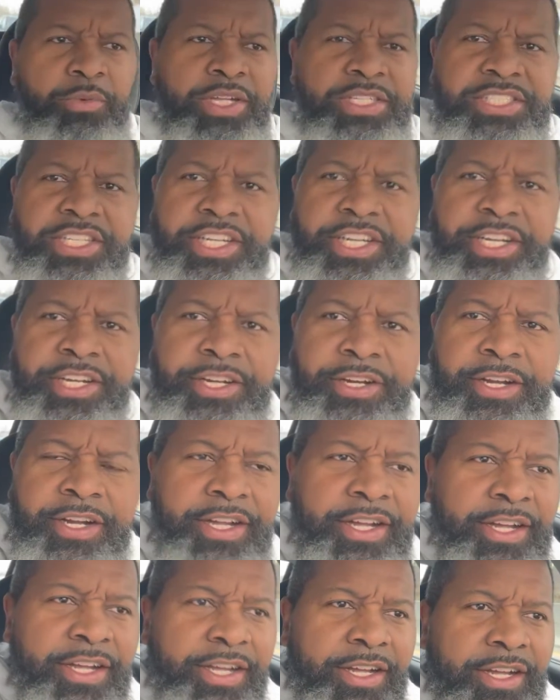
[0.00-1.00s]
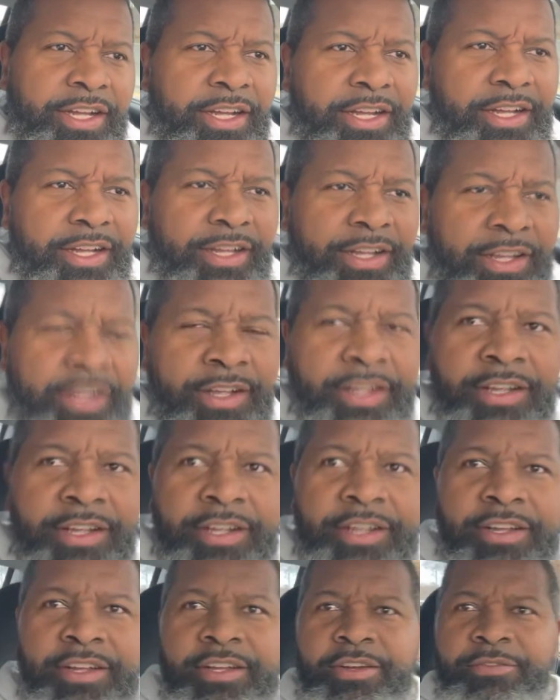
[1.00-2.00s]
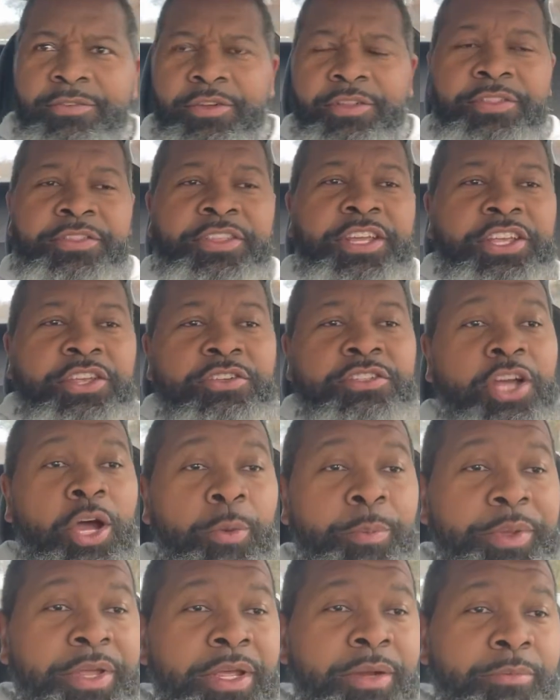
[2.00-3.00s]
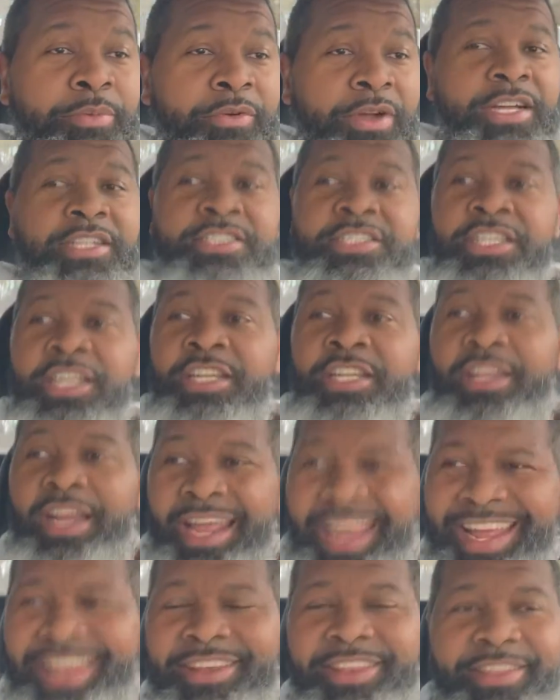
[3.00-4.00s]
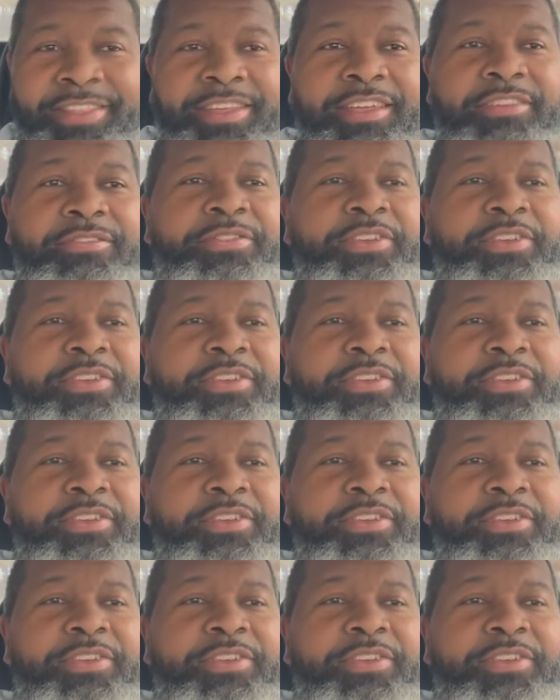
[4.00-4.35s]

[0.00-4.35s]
Reggie here with the You-Topian project and the